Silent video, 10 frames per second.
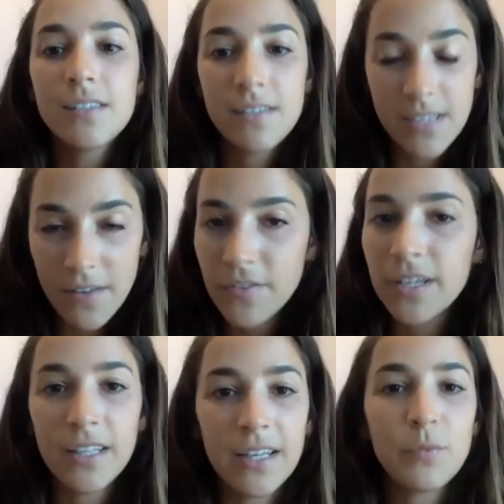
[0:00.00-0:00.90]

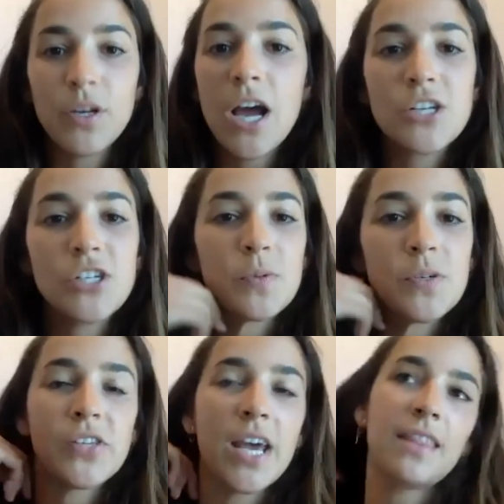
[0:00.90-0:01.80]
Definitely,
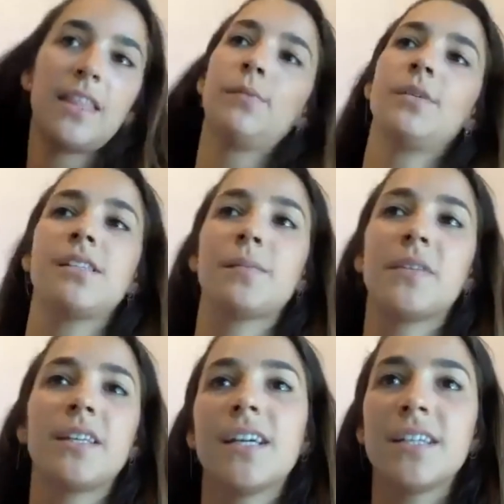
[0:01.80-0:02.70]
100%. That was
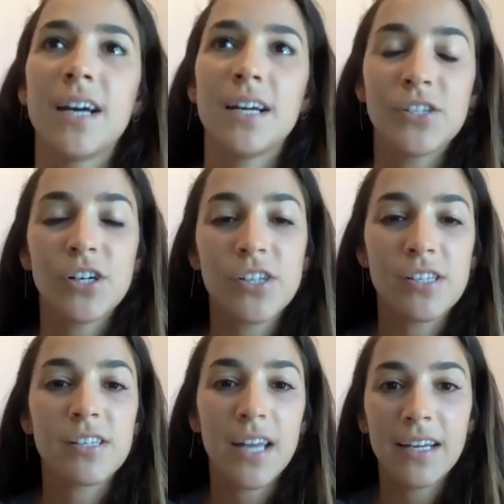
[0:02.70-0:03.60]
something that
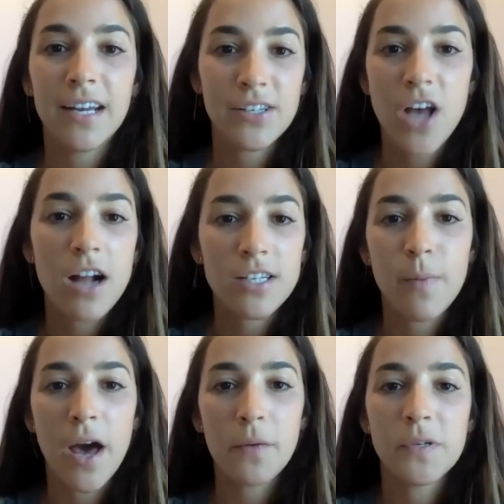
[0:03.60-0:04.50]
Darkness Light and I talked
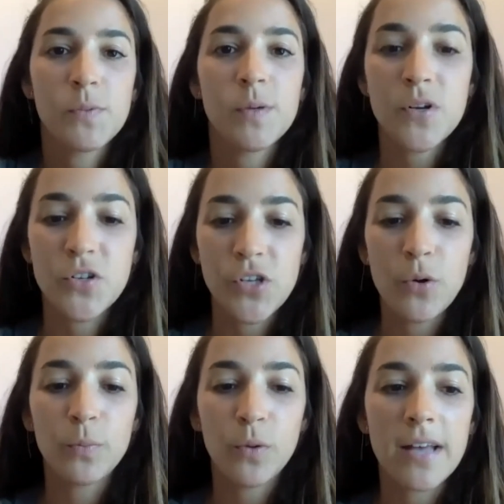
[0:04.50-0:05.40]
about. Was we were so
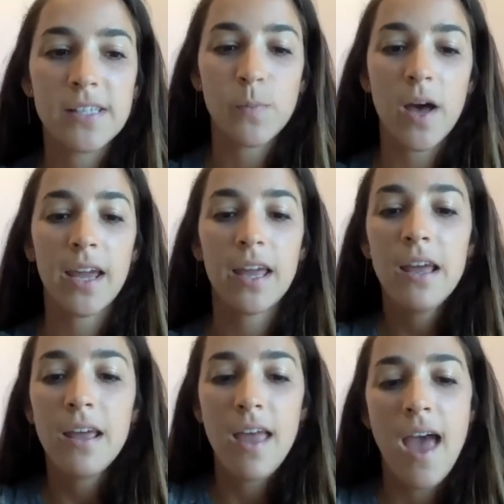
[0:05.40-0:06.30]
impressed by
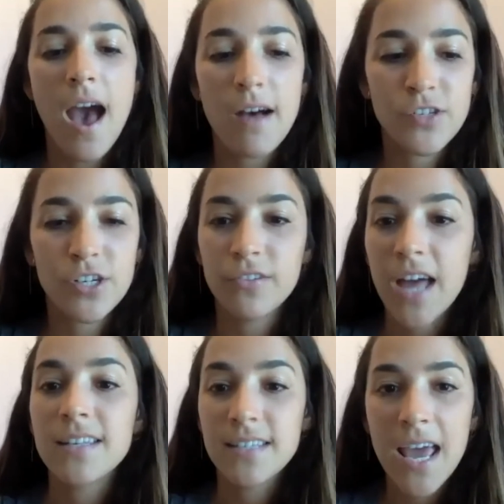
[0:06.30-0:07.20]

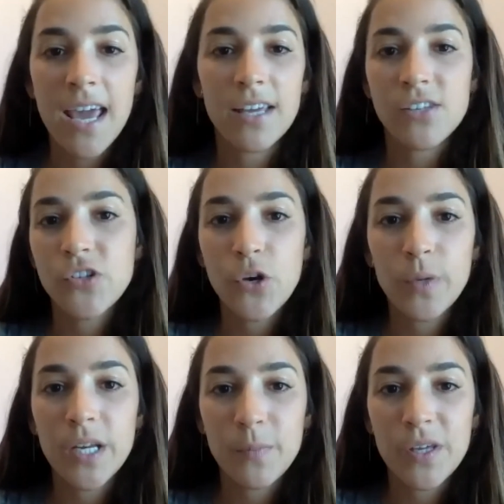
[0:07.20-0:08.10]
that day. So
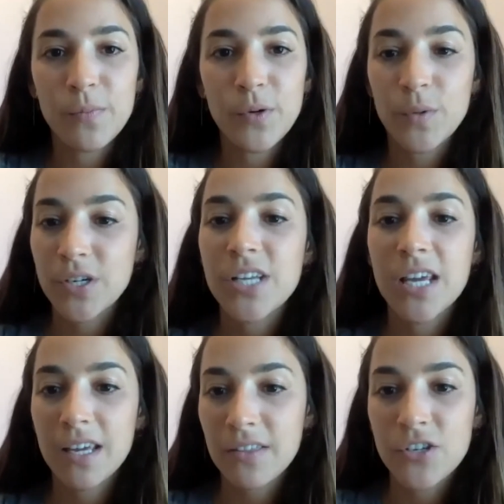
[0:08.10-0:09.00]
many people were
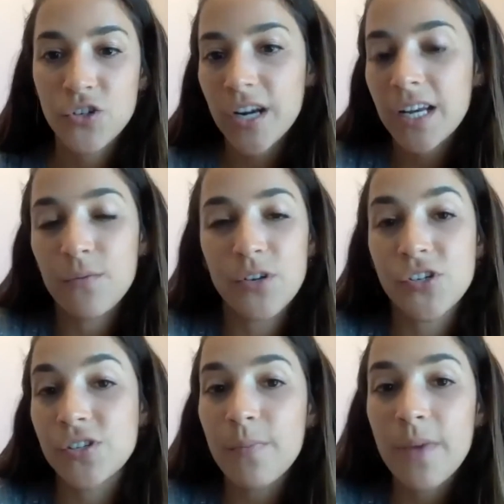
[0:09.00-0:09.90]
taking the training, which
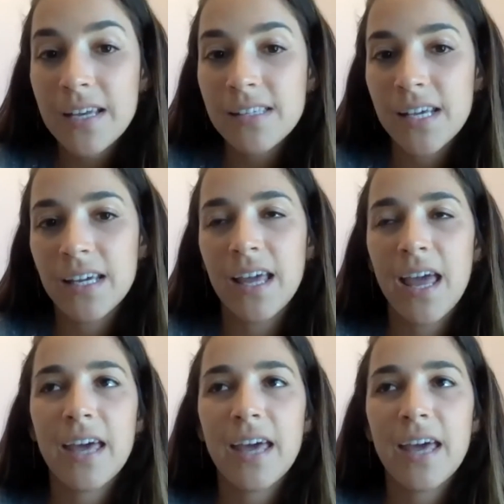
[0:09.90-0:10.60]
is amazing.